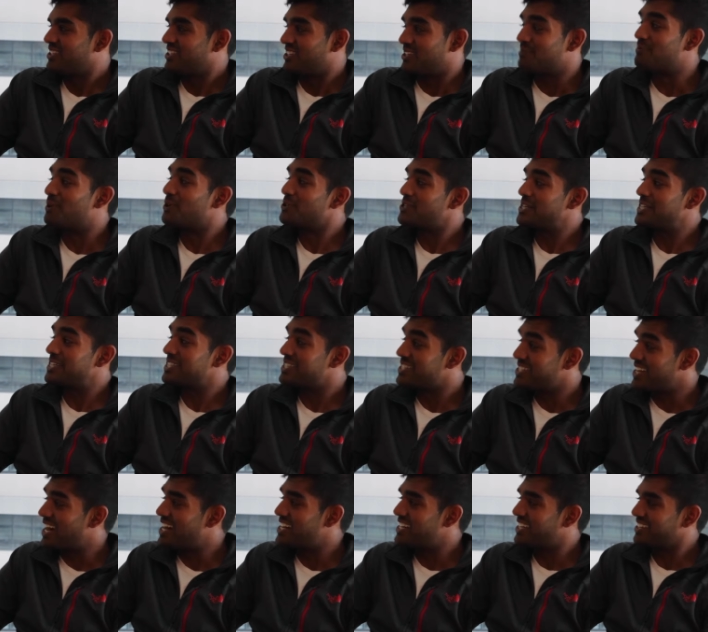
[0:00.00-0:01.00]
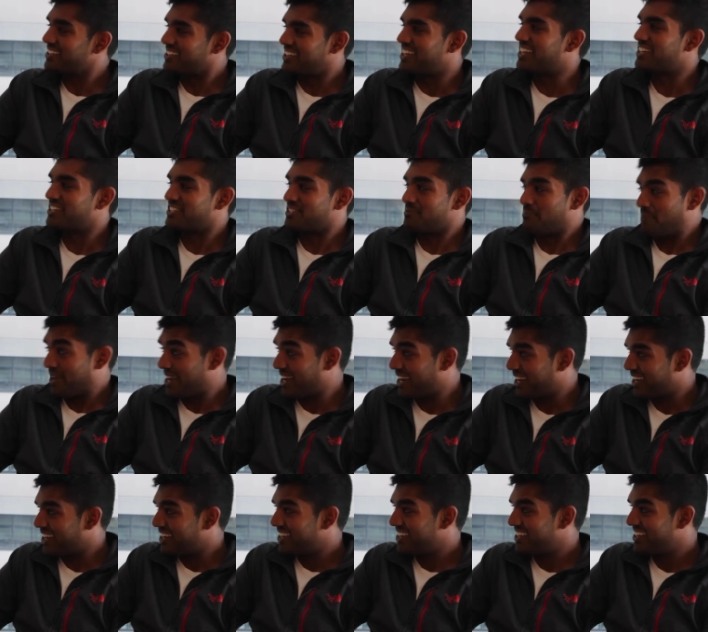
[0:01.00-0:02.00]
the most exciting thing to
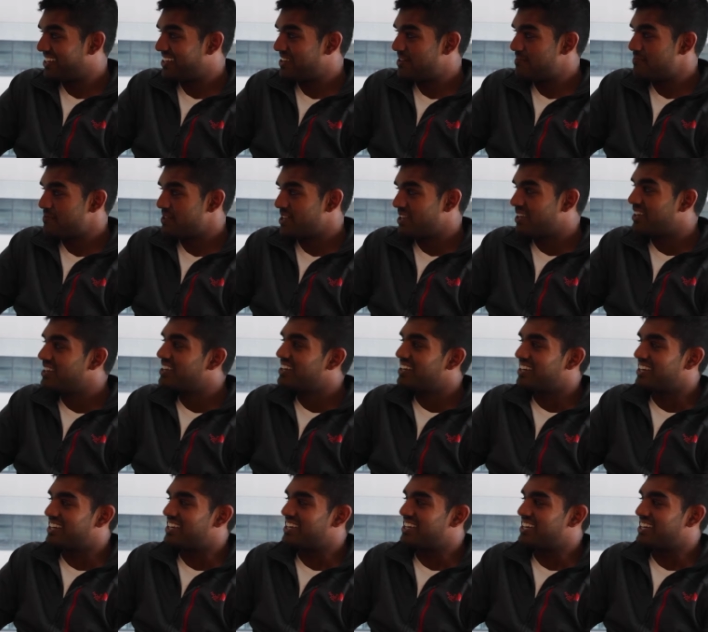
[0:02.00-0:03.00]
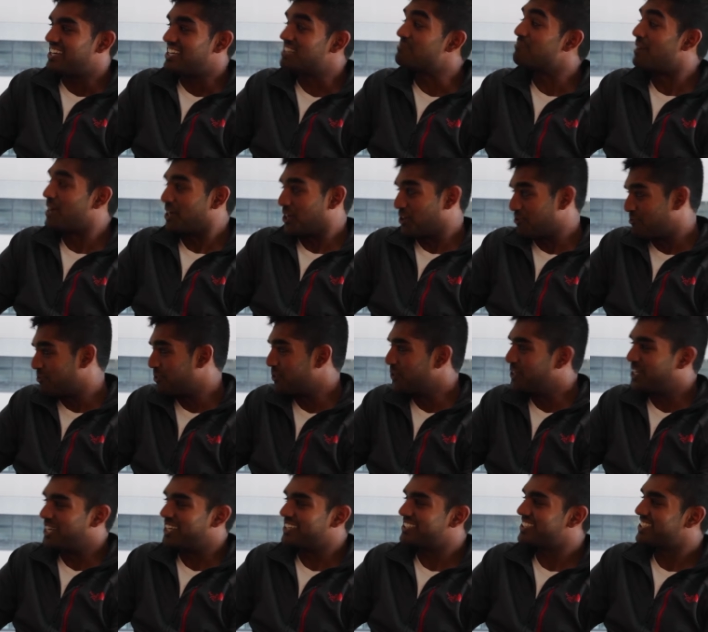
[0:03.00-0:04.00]
me is
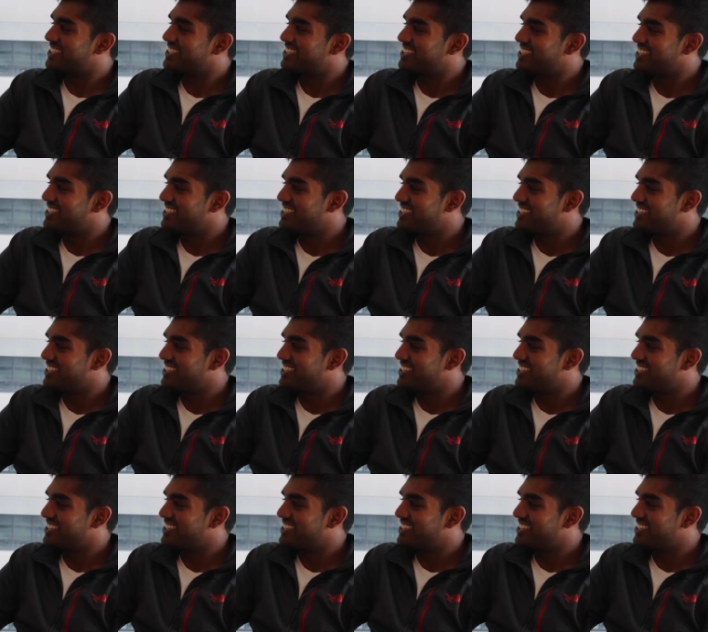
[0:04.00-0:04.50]
microfluidics.